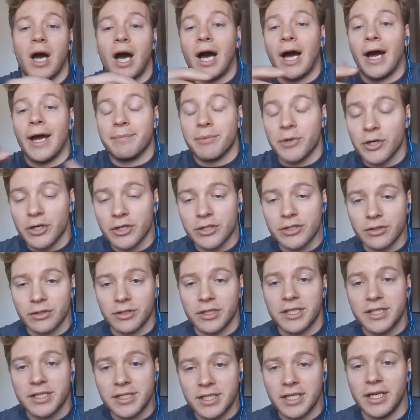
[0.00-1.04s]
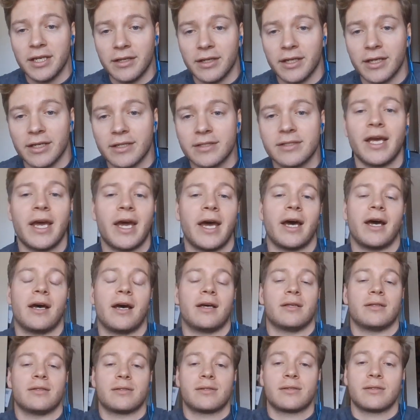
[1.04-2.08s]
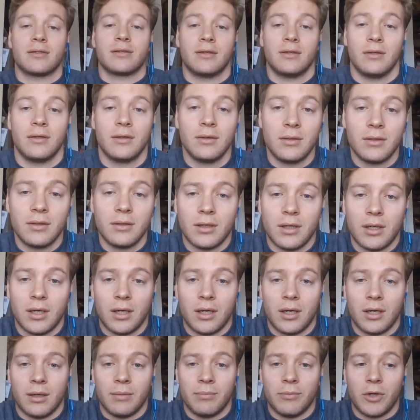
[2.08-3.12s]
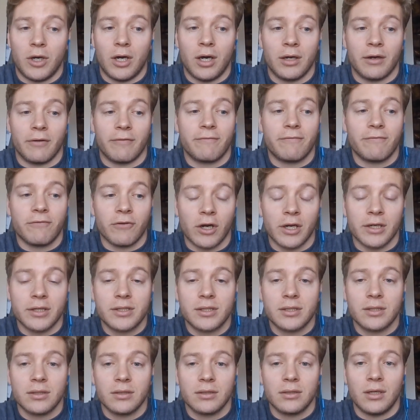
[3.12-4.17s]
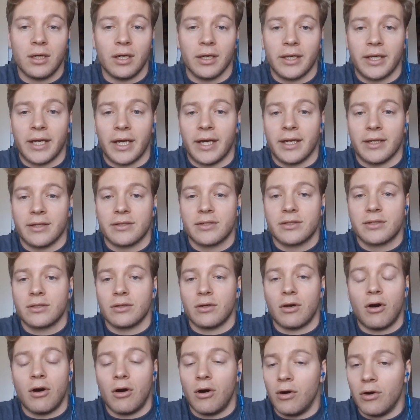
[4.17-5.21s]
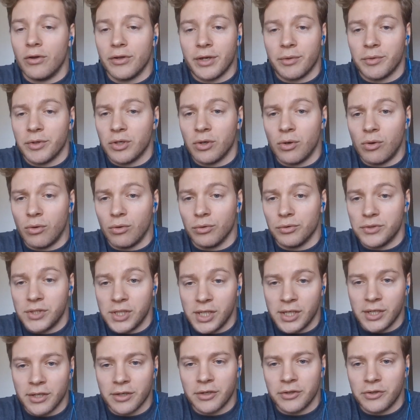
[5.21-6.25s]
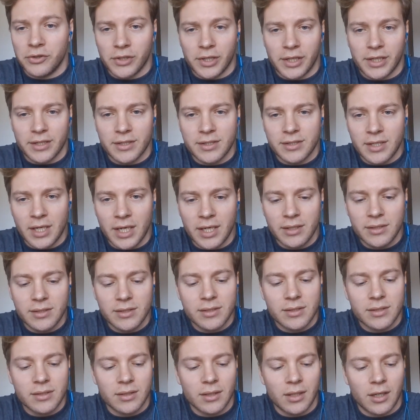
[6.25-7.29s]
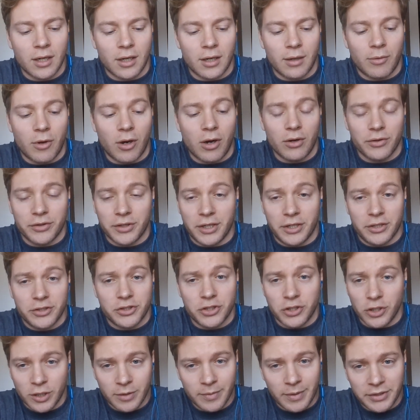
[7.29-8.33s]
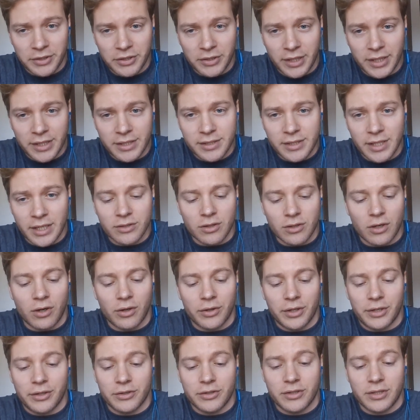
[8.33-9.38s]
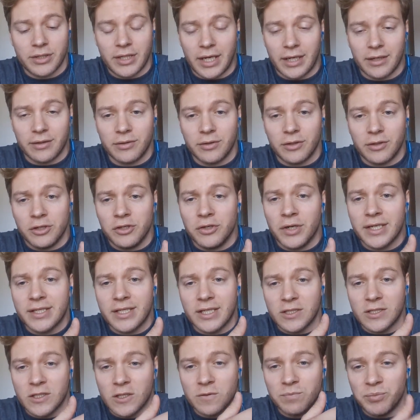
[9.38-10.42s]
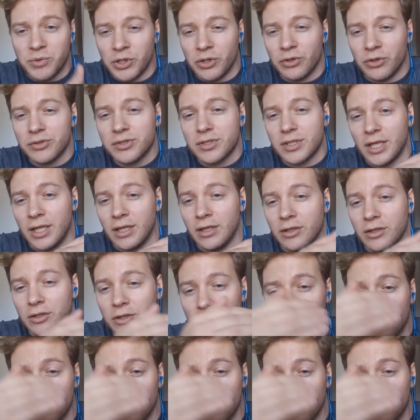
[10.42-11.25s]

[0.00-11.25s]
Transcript: I personally see this as an affront against all that we hold dear in the United States, all that is good about the United States, all that the United States has built in